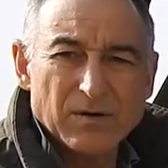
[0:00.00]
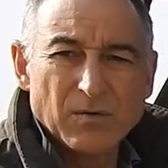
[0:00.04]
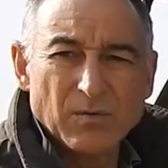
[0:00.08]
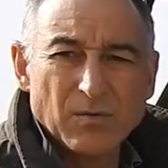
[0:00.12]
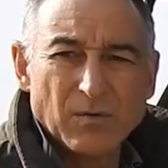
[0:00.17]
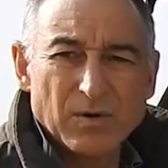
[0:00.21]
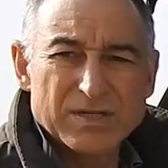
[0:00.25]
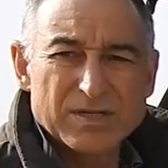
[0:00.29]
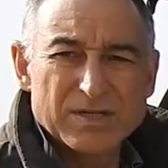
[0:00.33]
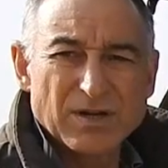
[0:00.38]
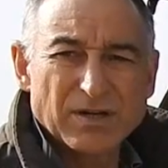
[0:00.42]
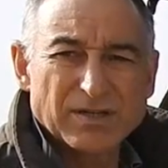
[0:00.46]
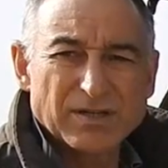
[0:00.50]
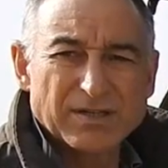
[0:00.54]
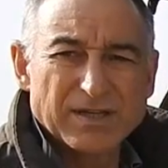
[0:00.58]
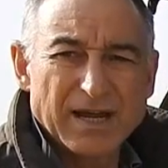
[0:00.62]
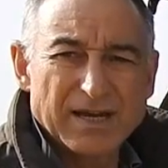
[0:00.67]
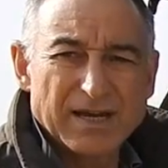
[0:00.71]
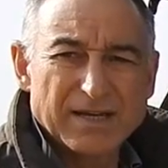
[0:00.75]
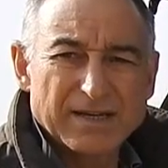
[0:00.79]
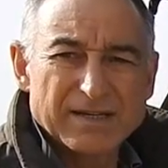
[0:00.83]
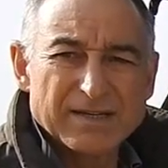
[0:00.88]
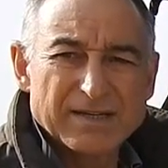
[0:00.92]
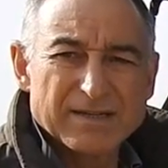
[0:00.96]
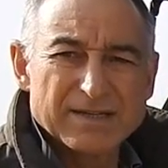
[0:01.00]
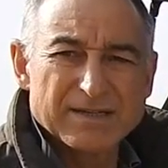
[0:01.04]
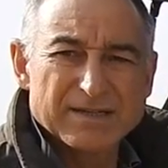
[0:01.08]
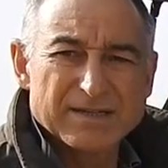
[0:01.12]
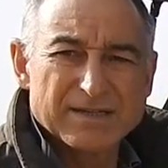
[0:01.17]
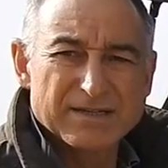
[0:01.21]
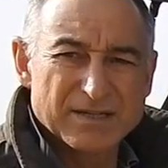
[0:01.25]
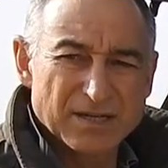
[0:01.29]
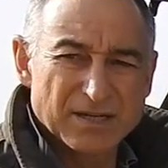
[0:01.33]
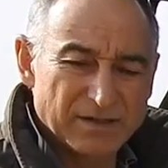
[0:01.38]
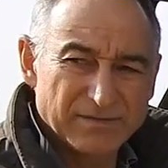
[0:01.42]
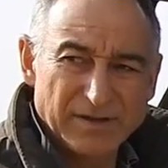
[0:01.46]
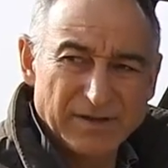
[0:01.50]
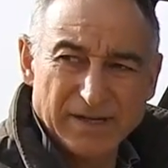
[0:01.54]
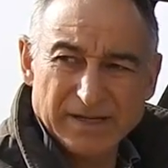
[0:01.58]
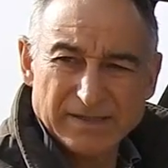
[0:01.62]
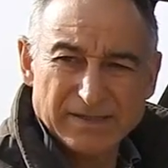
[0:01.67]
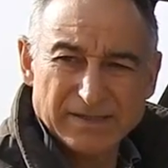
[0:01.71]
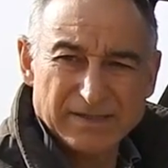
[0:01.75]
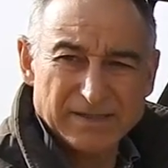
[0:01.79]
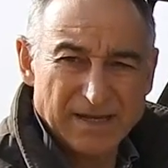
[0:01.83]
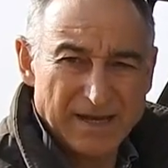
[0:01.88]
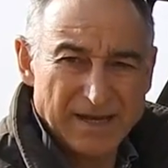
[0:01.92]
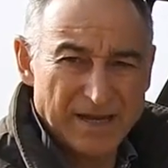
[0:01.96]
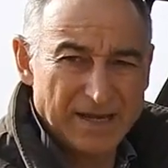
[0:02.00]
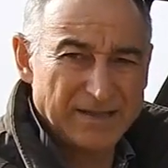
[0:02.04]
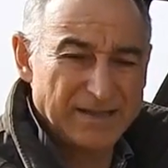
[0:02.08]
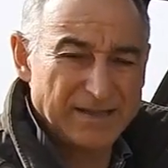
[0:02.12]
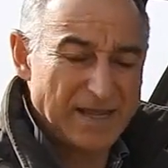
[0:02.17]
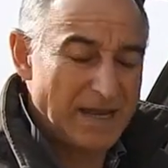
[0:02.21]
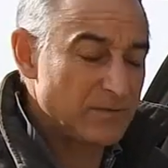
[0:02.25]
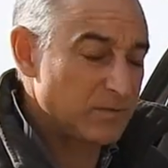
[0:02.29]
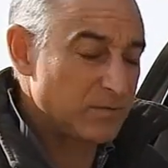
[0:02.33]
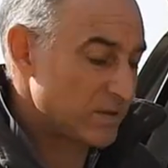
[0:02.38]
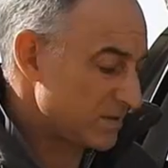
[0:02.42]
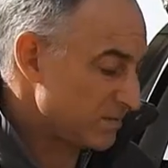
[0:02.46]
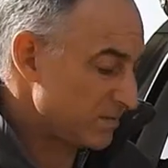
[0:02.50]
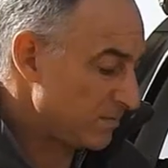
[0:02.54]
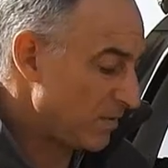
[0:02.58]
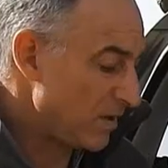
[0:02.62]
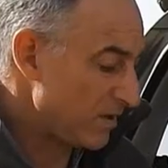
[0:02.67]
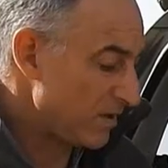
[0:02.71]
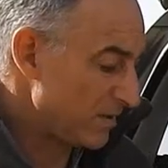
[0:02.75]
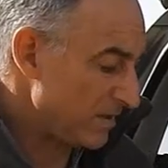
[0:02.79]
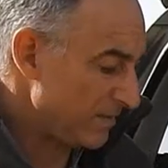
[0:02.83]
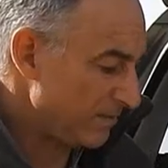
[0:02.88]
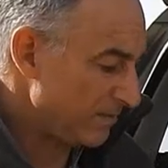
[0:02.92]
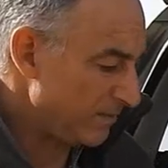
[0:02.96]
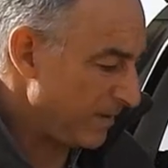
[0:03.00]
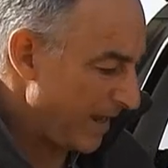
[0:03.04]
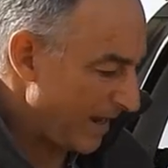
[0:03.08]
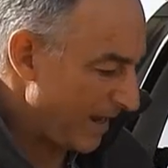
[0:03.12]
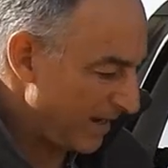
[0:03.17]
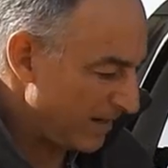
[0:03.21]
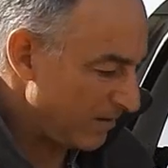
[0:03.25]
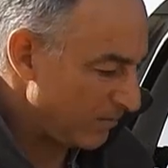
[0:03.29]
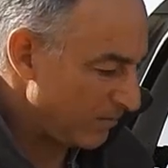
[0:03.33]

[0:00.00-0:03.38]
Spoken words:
was not done silver, and that was part of the plan.